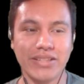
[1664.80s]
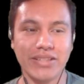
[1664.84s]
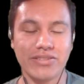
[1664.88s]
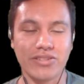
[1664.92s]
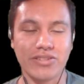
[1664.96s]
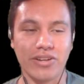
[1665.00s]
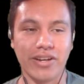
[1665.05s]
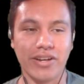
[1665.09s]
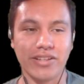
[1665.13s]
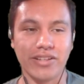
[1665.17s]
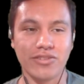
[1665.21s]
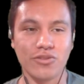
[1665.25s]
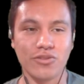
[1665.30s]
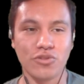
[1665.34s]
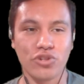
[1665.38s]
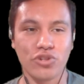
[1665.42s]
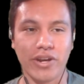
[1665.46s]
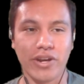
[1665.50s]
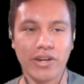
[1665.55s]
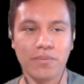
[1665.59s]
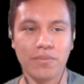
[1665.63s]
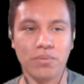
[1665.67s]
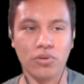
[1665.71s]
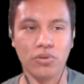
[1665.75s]
So I do
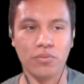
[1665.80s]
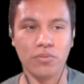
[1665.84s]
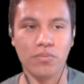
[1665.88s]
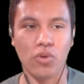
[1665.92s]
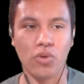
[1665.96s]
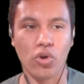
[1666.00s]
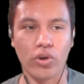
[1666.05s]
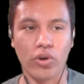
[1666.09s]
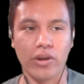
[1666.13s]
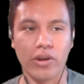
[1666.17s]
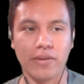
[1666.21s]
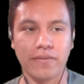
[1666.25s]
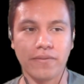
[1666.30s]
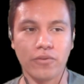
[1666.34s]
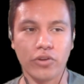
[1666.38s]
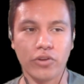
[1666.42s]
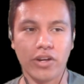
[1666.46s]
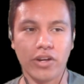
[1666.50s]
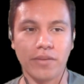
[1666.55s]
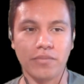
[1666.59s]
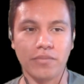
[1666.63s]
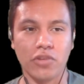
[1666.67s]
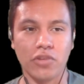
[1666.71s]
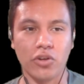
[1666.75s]
try to put more
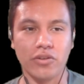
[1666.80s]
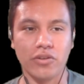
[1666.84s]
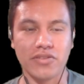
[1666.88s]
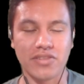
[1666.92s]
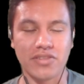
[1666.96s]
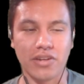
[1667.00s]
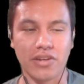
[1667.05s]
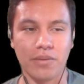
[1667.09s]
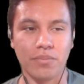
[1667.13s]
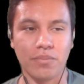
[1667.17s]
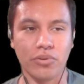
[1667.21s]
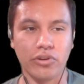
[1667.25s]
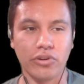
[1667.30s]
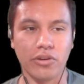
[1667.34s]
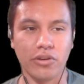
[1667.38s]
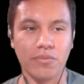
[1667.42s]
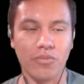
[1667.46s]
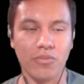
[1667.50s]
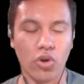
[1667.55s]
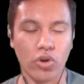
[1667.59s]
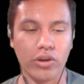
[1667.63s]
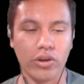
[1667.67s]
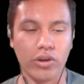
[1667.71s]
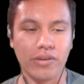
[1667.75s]
effort. I'm noticing I'm
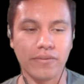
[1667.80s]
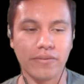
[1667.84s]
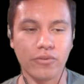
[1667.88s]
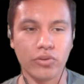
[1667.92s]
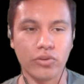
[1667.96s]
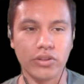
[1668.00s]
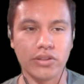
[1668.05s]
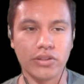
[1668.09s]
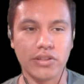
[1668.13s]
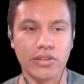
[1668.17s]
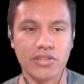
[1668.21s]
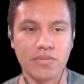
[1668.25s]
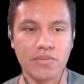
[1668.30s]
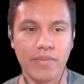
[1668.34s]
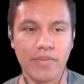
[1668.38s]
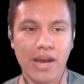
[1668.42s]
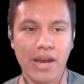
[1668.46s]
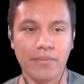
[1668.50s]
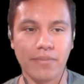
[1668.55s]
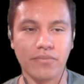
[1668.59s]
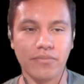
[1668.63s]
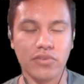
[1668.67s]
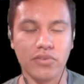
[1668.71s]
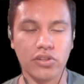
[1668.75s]
putting more effort in these
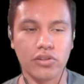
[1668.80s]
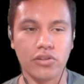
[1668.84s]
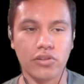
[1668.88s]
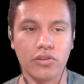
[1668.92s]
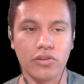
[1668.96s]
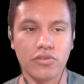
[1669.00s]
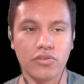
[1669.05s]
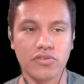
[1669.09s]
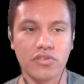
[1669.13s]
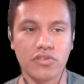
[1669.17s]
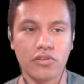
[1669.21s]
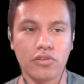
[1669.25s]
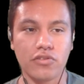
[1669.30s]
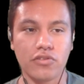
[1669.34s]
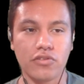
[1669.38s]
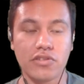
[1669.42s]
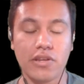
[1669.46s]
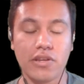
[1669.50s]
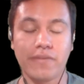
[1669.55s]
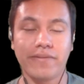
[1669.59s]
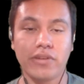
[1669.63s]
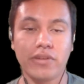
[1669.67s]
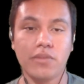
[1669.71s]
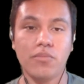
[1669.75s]
map videos, so
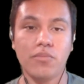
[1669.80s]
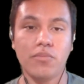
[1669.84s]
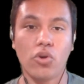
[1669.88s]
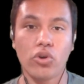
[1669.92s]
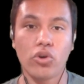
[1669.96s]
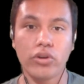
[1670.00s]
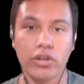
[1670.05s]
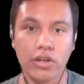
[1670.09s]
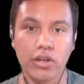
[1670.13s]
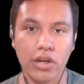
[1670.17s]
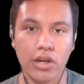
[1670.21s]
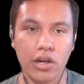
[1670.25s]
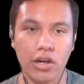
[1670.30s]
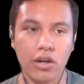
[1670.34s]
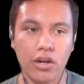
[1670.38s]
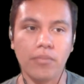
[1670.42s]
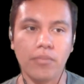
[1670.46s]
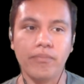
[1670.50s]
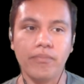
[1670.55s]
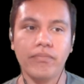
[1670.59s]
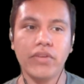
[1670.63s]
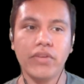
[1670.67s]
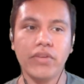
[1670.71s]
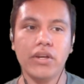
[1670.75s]
there's definitely more to
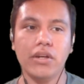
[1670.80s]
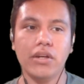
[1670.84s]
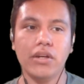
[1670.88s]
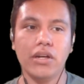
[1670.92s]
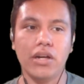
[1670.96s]
come.